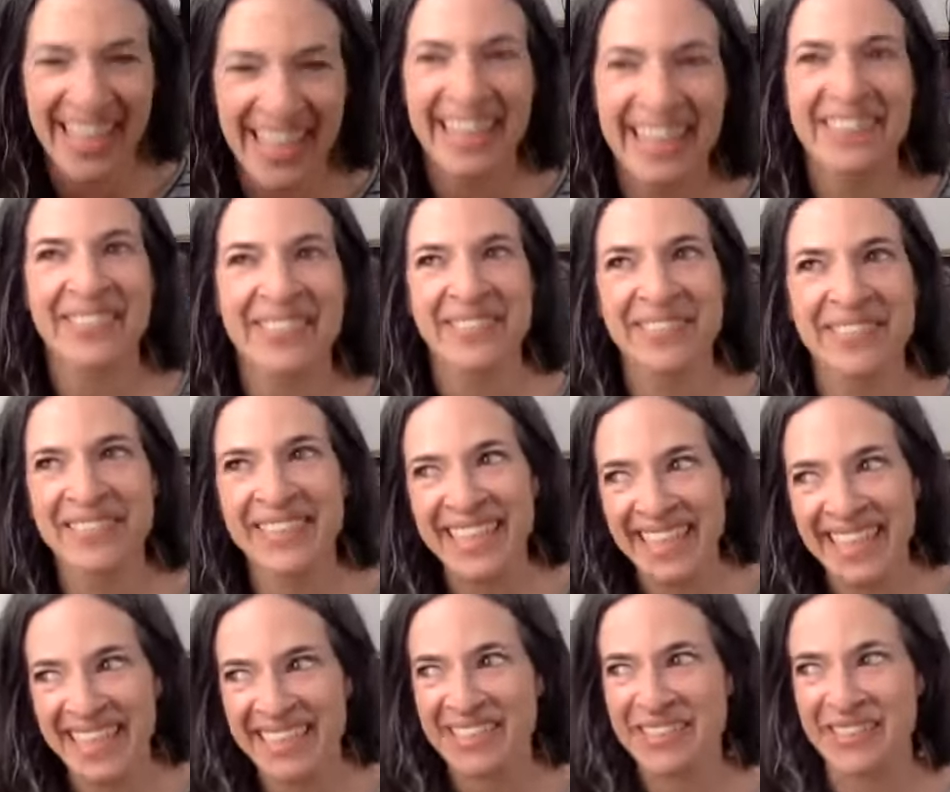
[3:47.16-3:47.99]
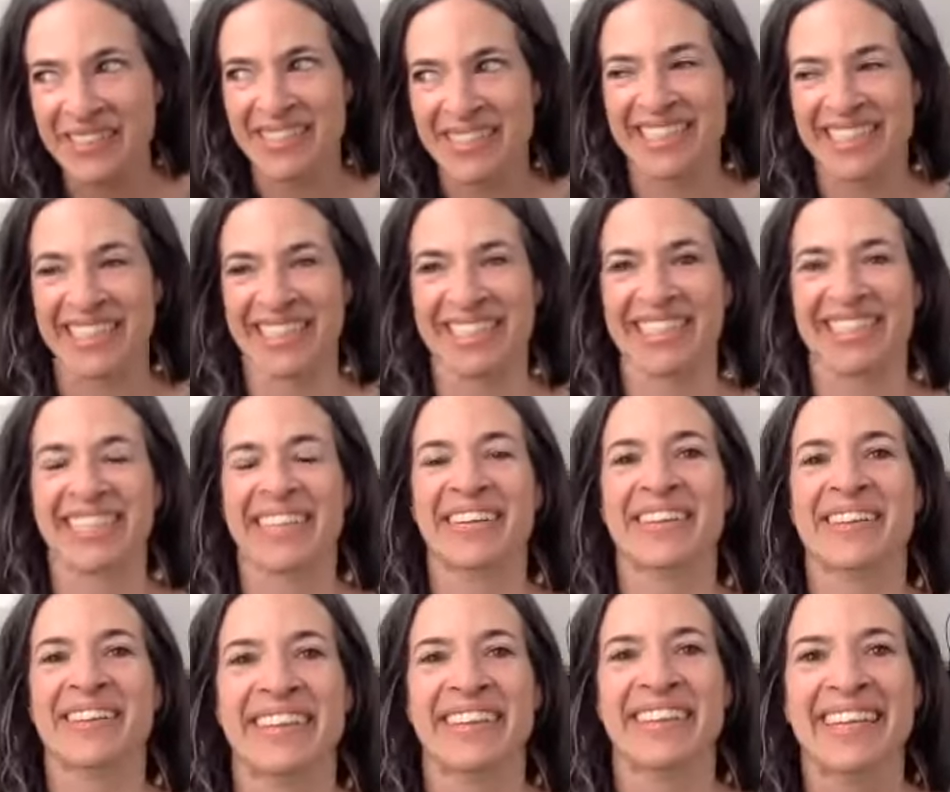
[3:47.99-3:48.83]
Really interesting to
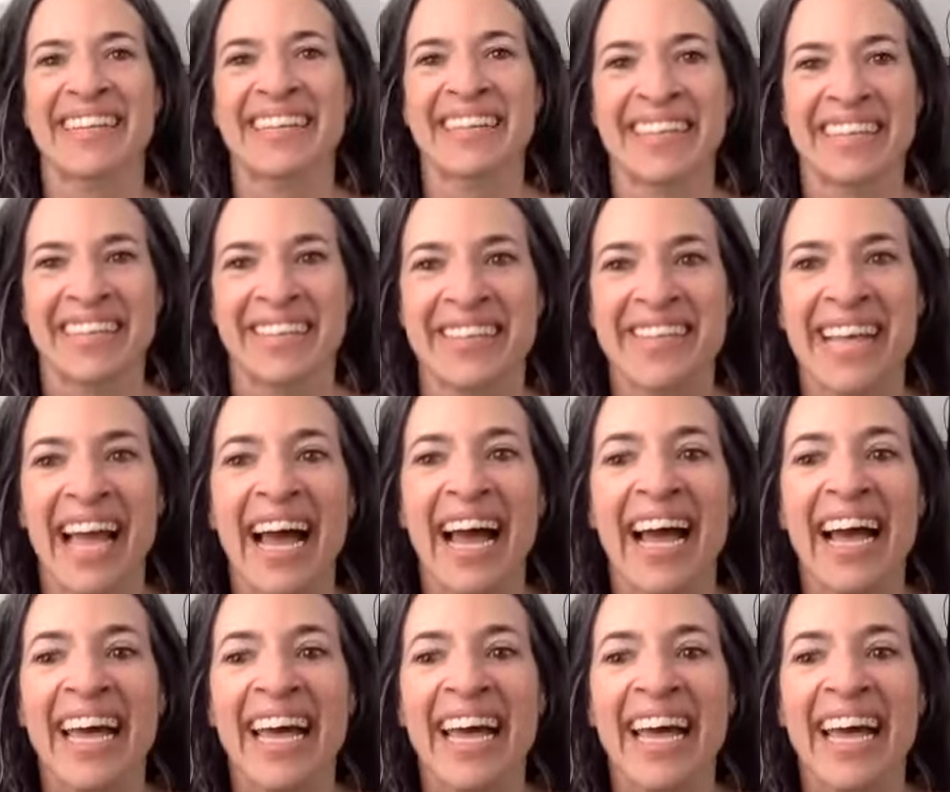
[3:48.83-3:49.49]
hear. Thank you. Yeah.